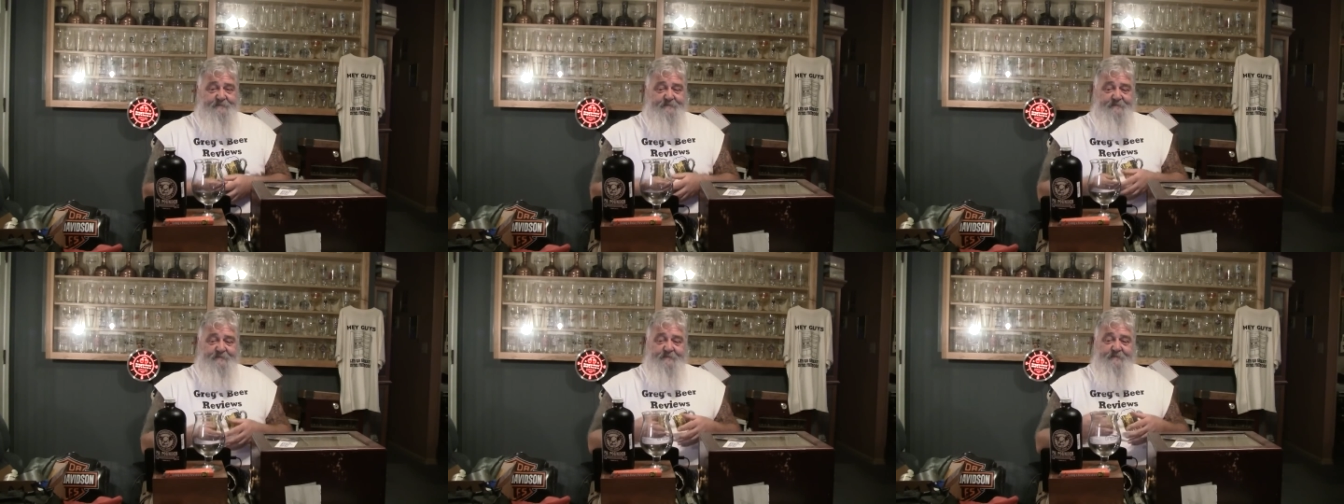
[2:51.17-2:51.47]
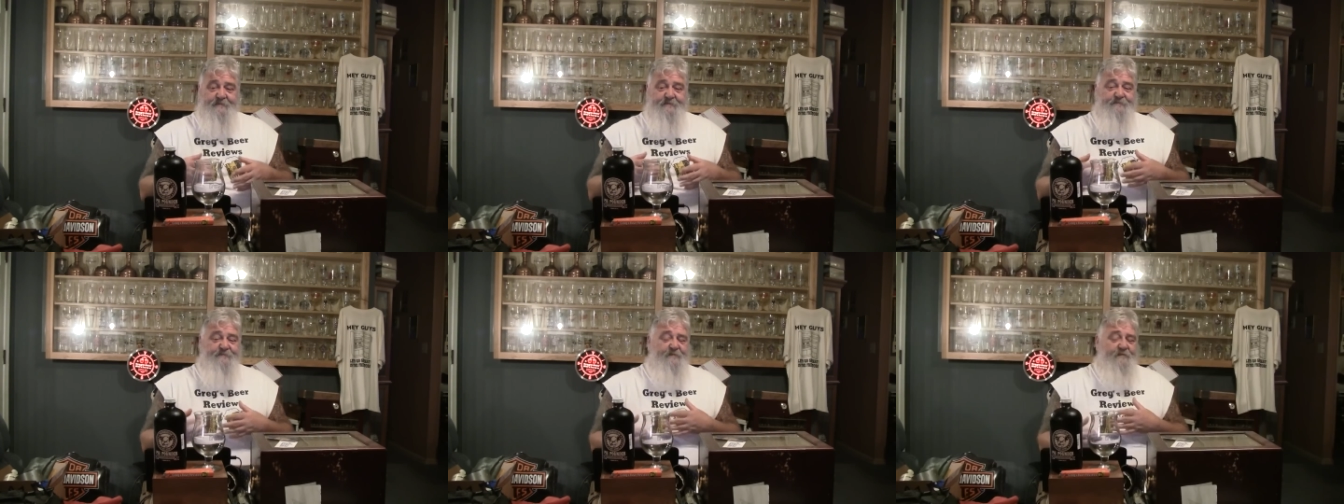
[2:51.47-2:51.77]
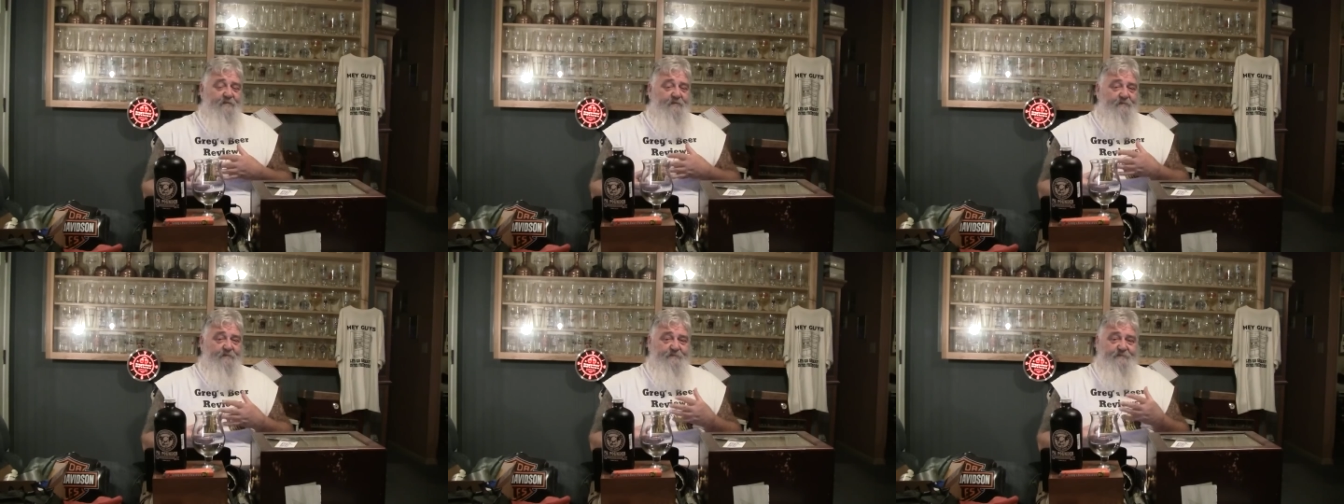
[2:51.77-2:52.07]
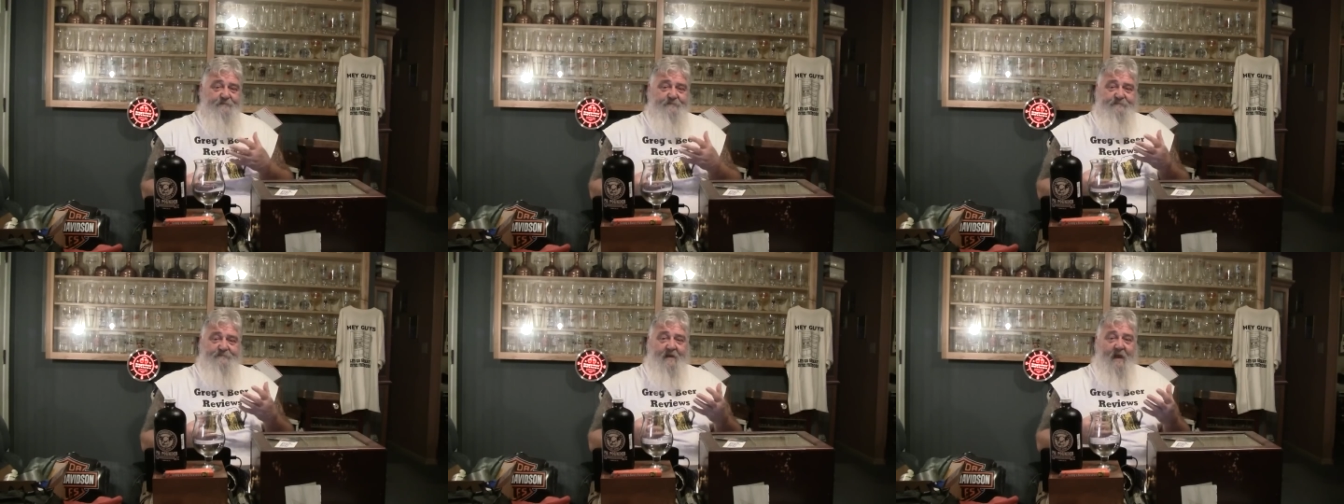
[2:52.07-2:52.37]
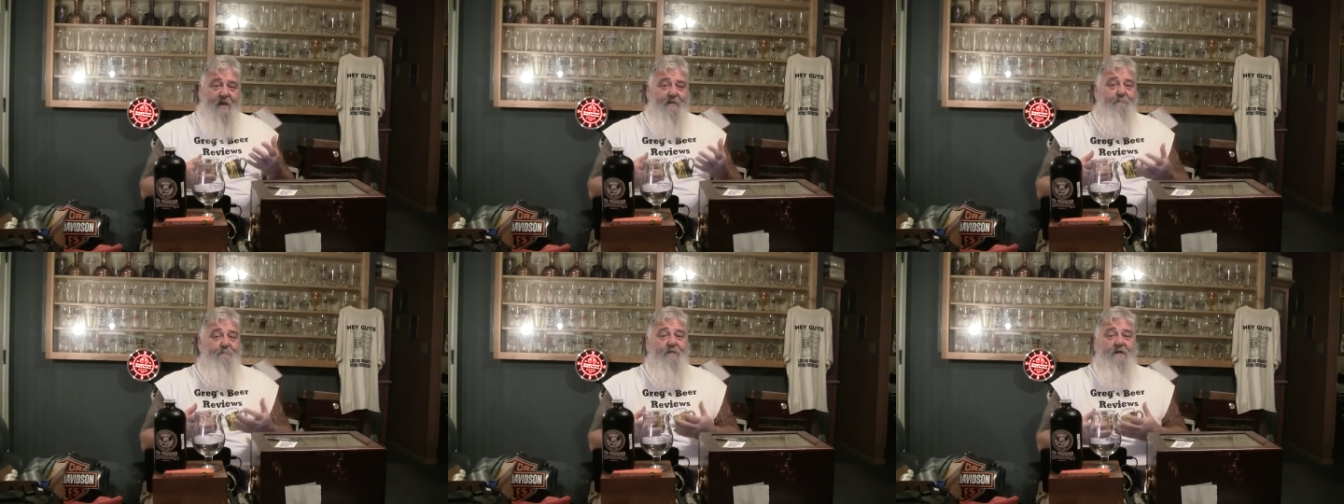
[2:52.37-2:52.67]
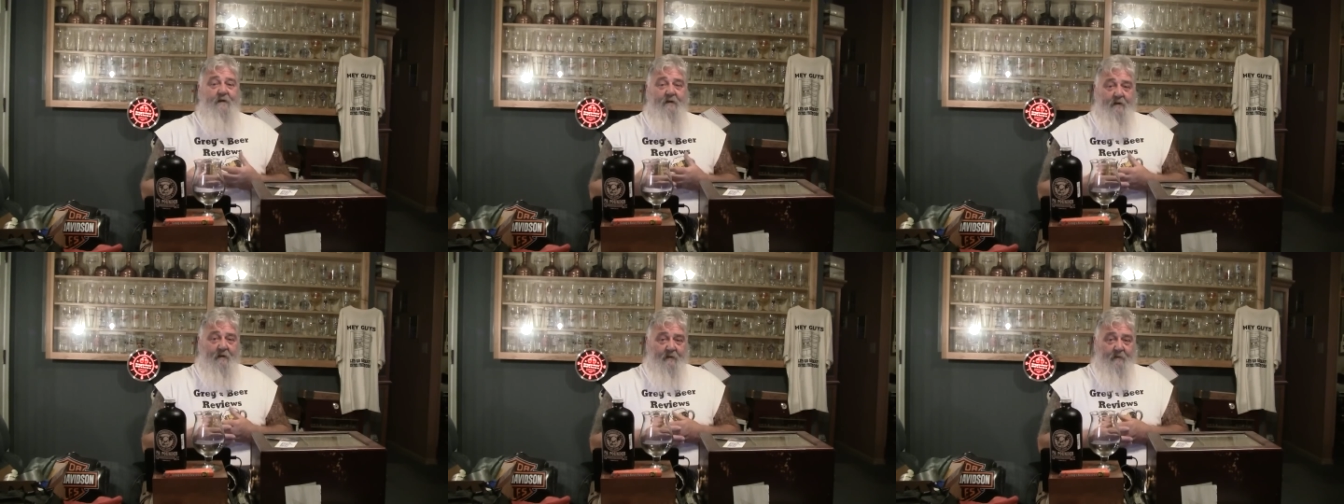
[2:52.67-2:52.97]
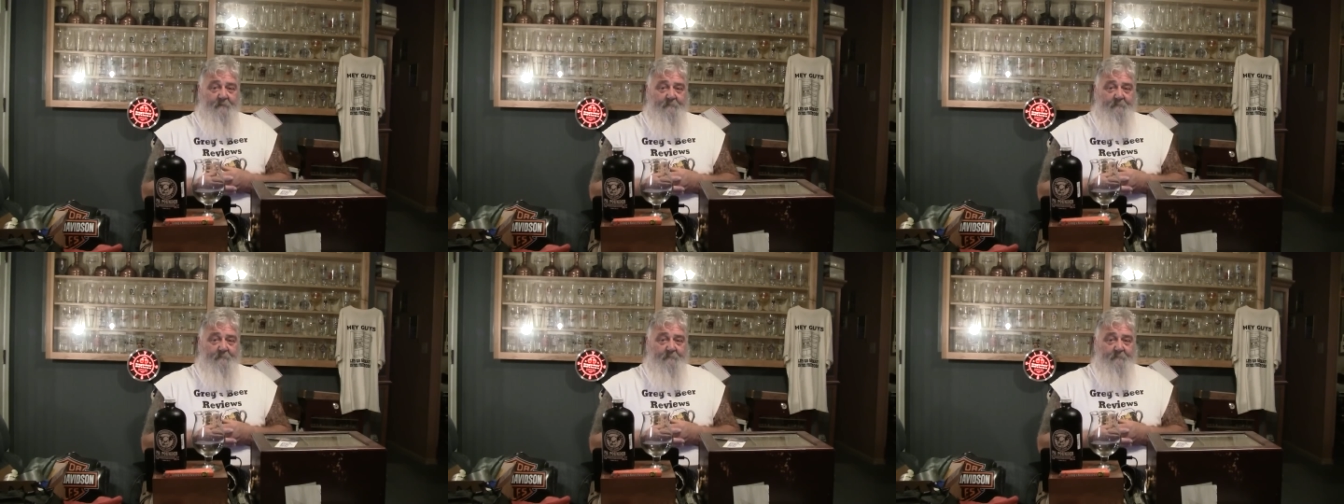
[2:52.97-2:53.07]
It's a dessert type beer.